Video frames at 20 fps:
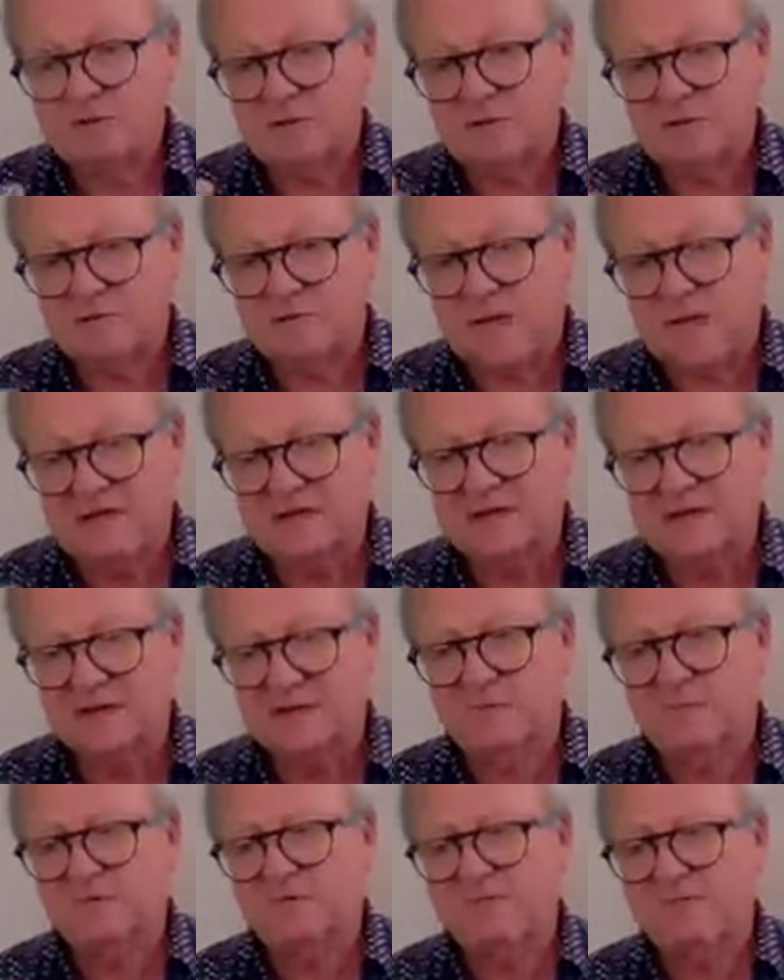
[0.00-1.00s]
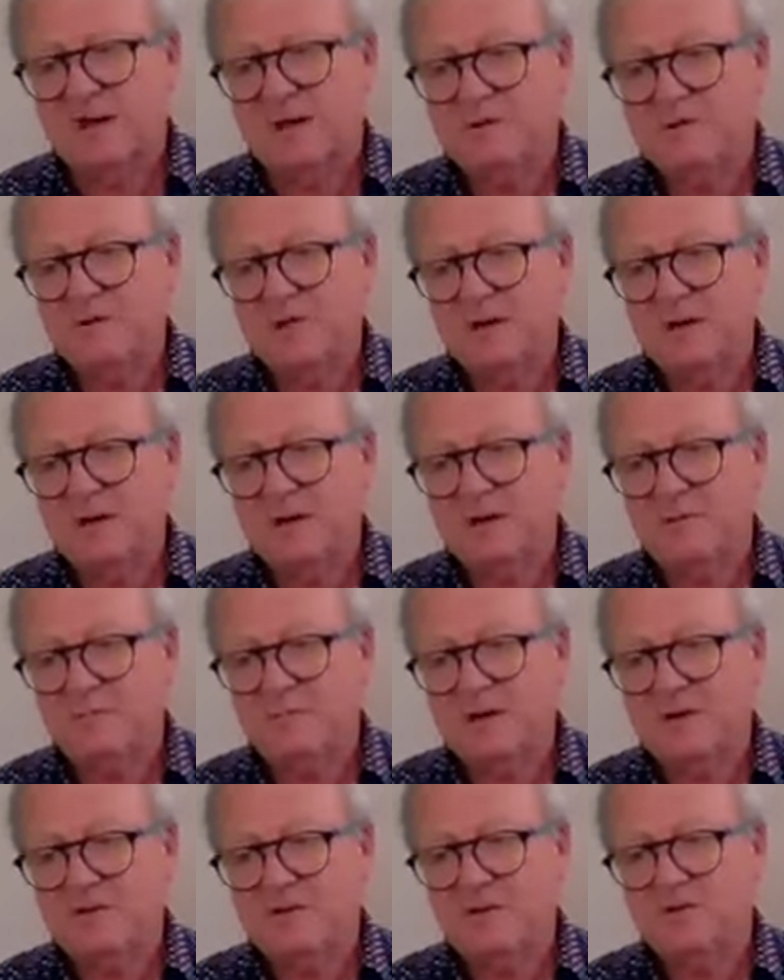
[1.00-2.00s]
so it has to move out a
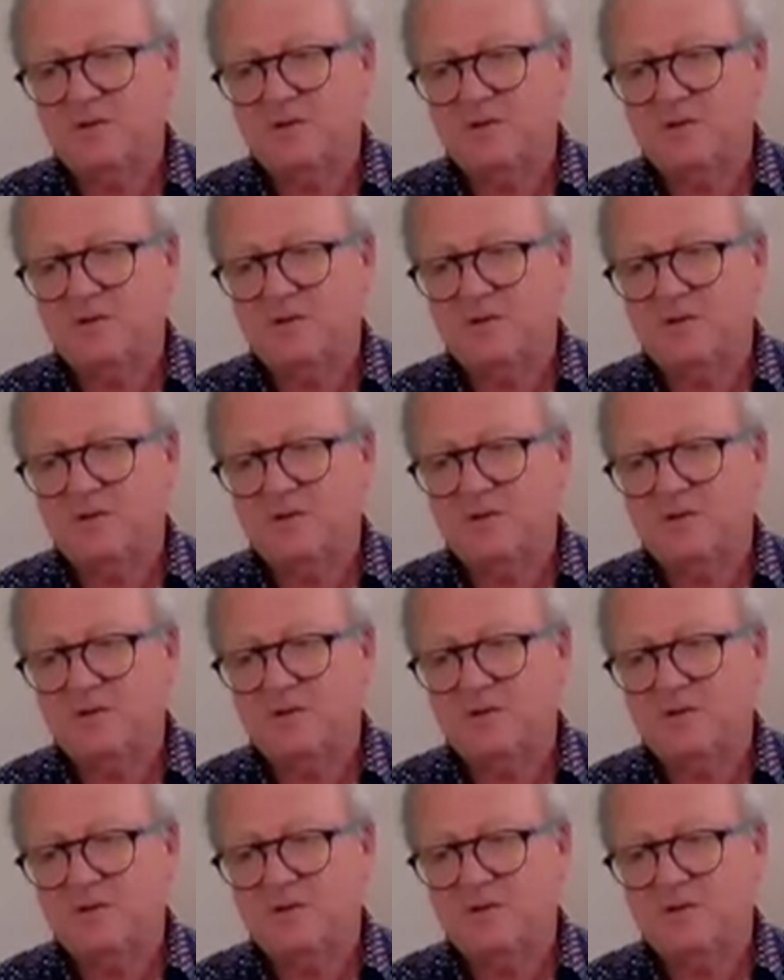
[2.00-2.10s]
little bit